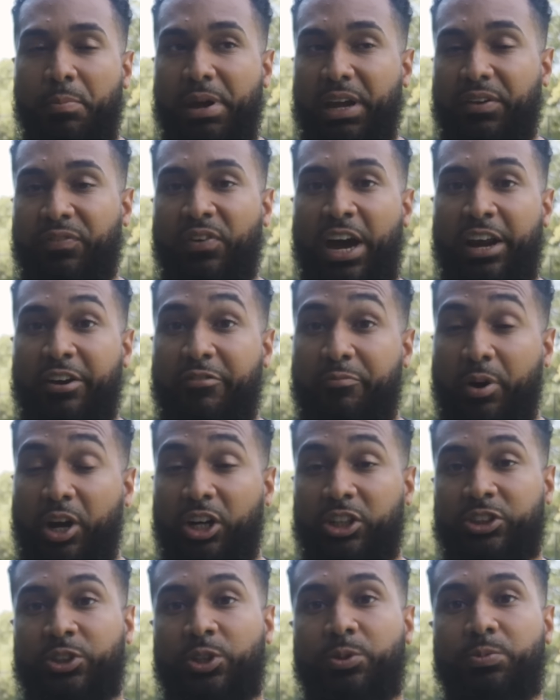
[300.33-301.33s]
big fan of
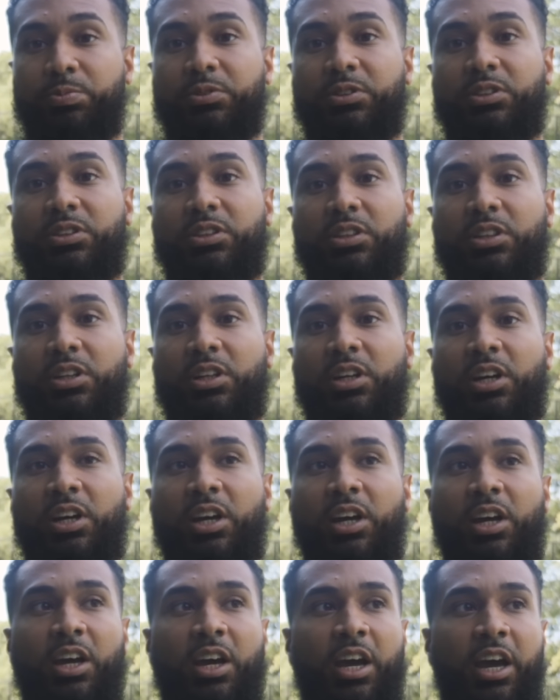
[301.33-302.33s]
bar soap,
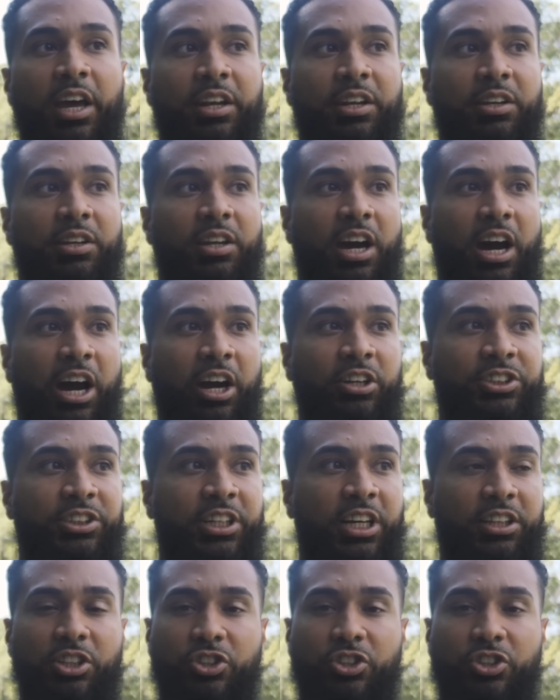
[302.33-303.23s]
and I used to get